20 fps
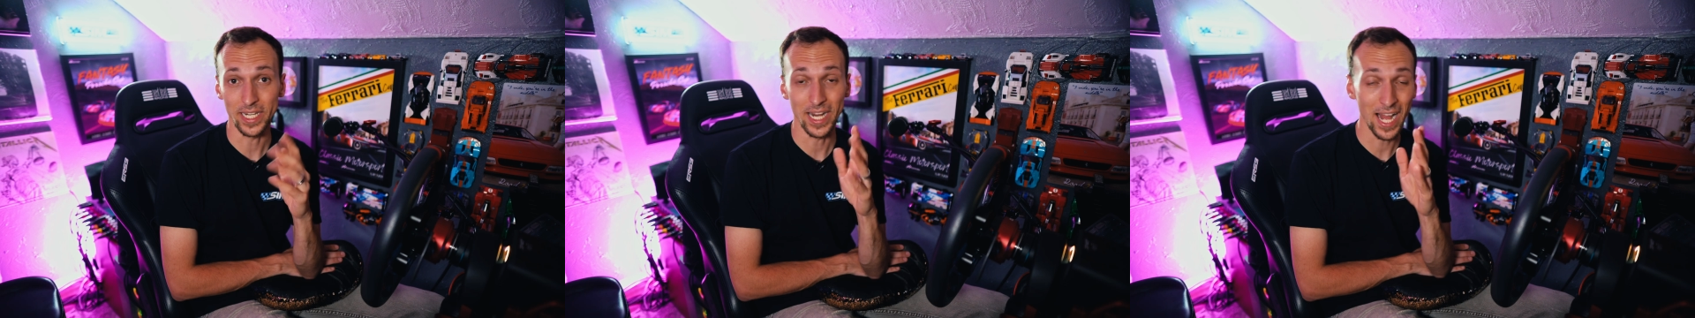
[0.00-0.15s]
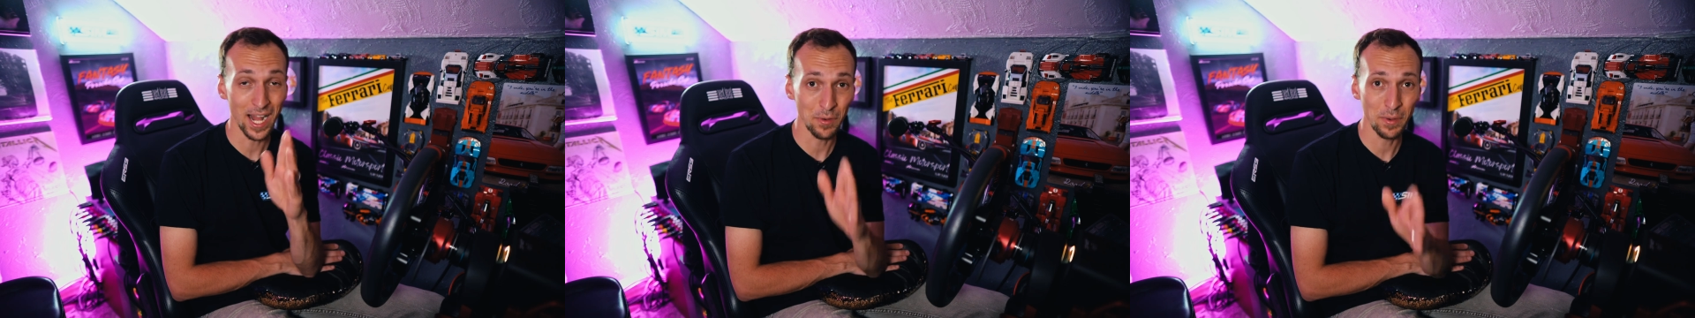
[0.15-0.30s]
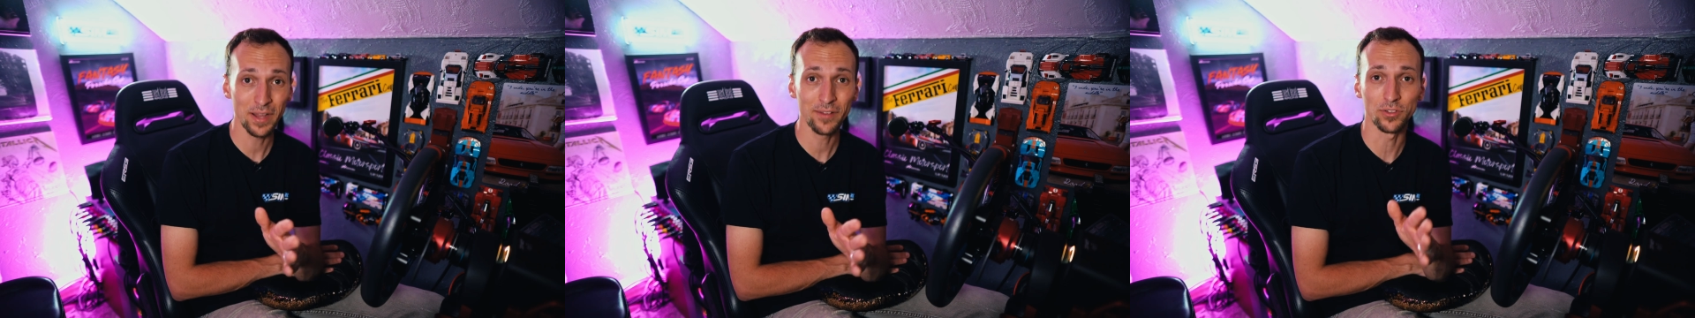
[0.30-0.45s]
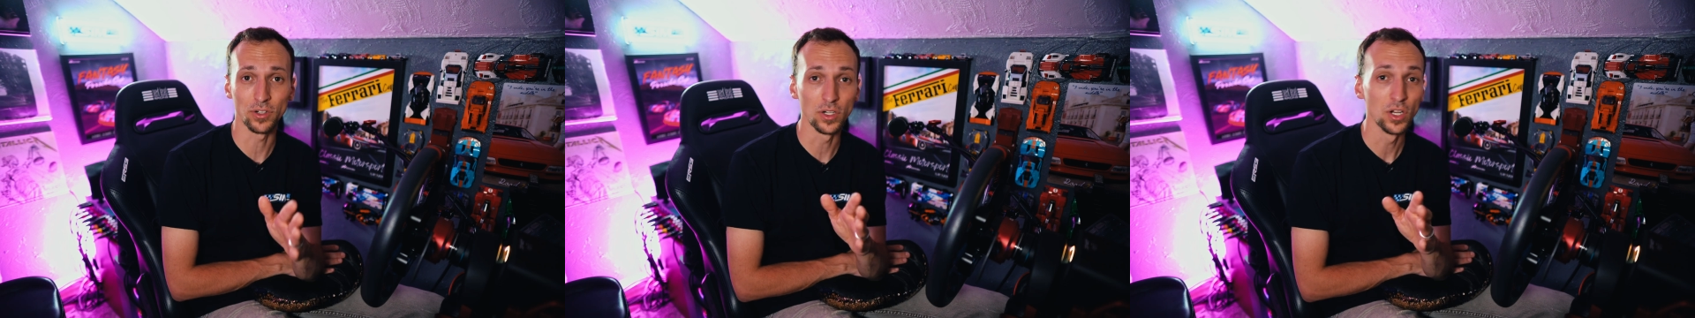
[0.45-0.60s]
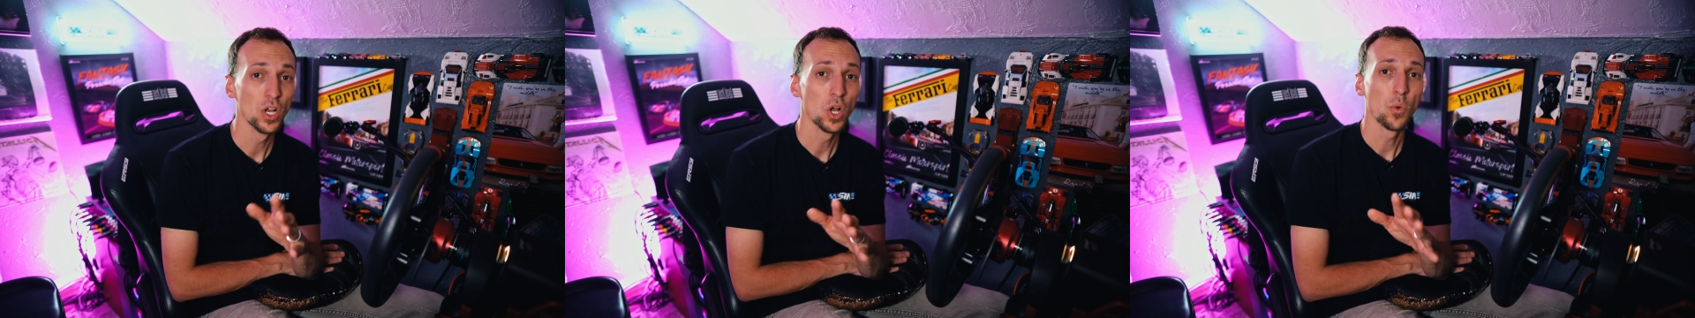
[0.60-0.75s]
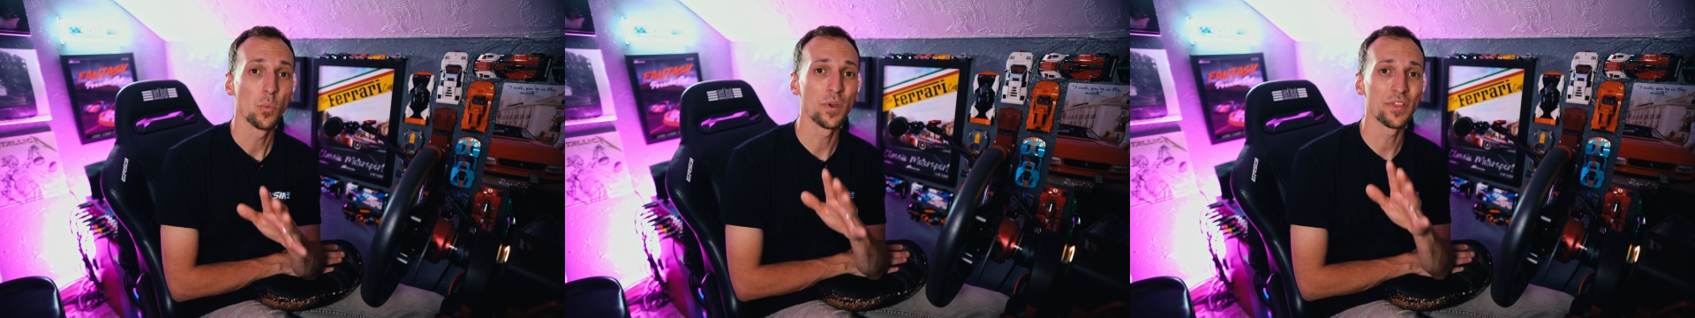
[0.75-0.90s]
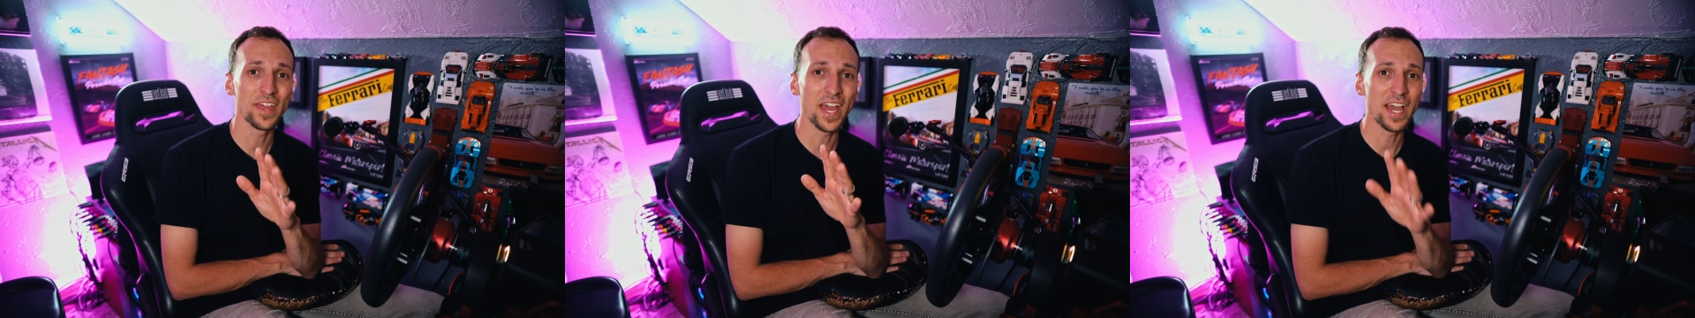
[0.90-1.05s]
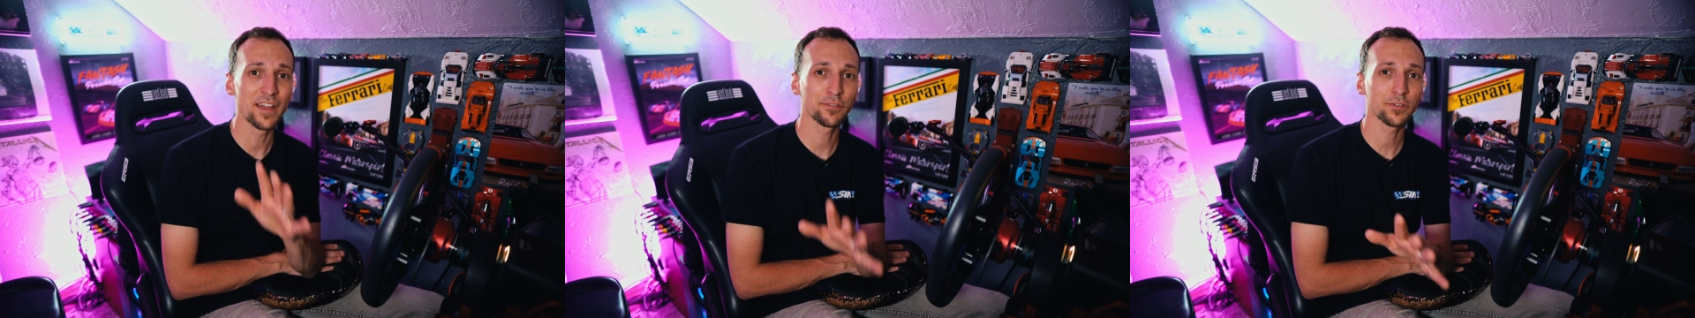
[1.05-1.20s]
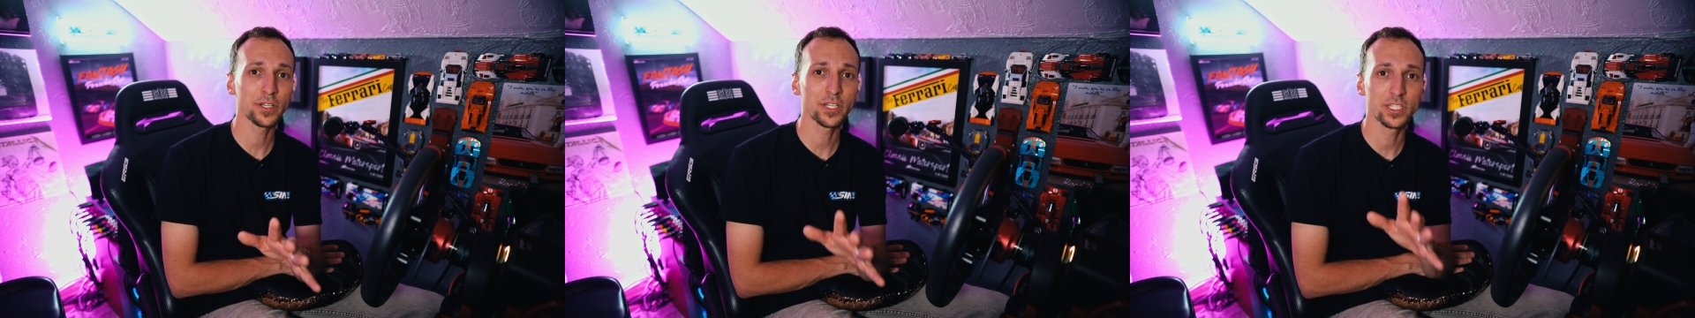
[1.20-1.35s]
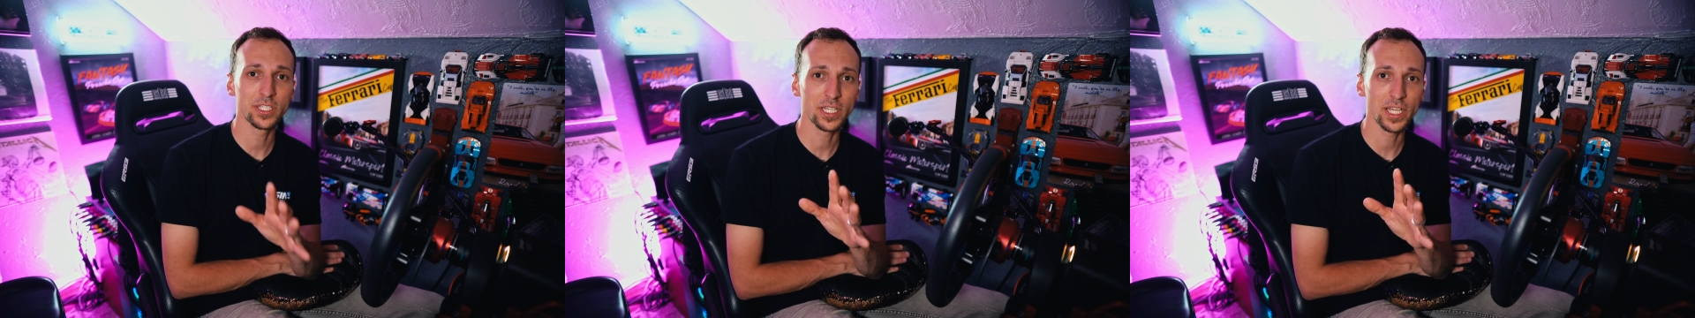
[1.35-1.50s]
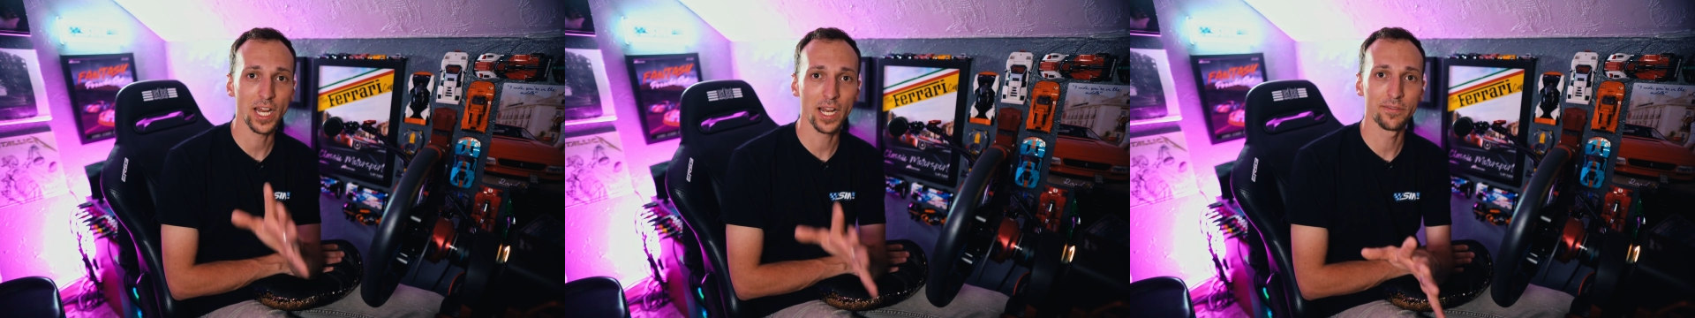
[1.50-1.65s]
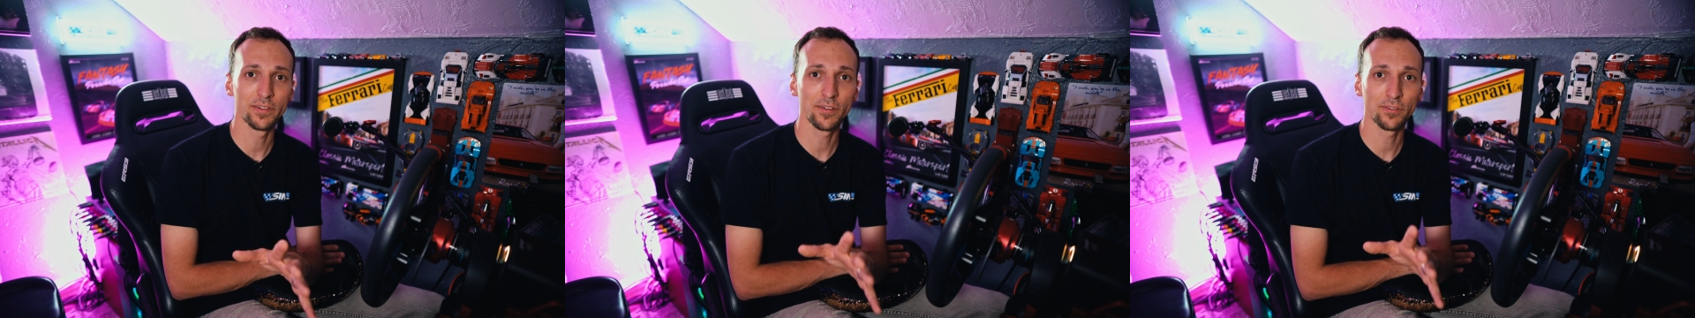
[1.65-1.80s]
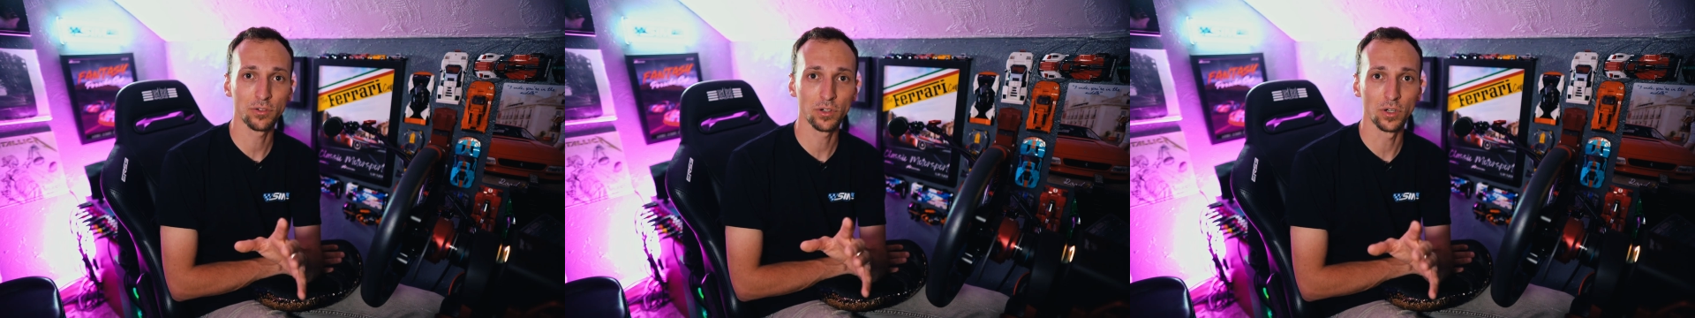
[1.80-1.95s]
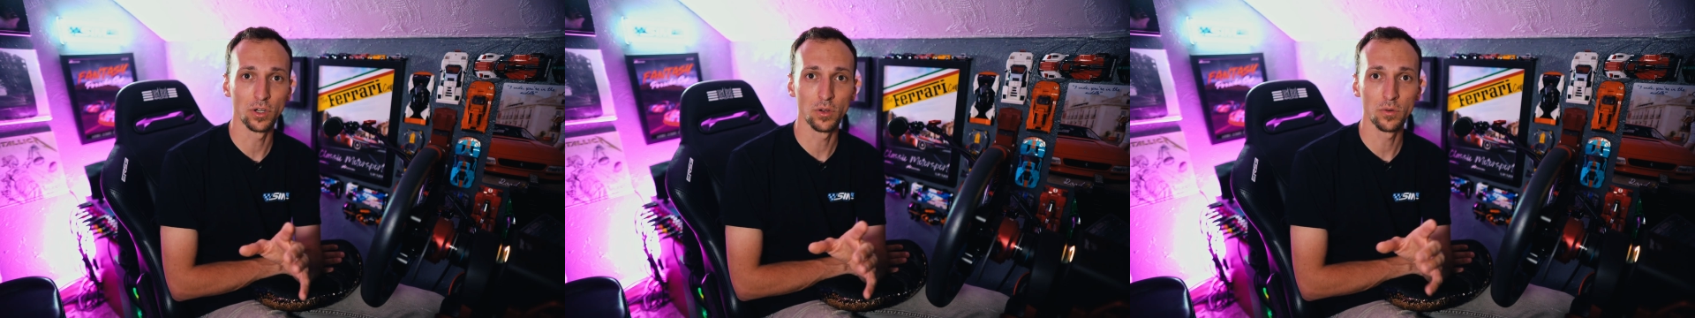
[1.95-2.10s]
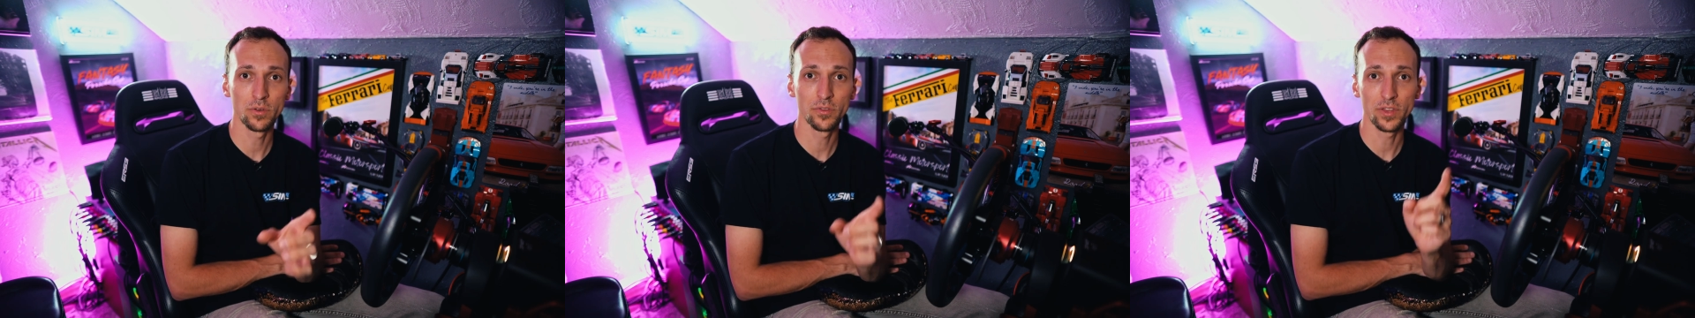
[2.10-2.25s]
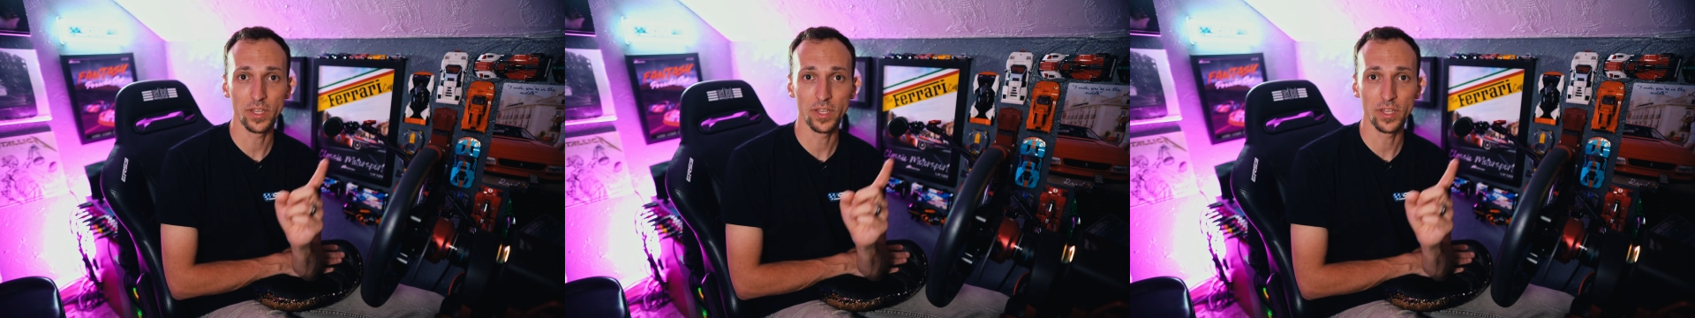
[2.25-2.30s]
However, with every seat I've ever owned,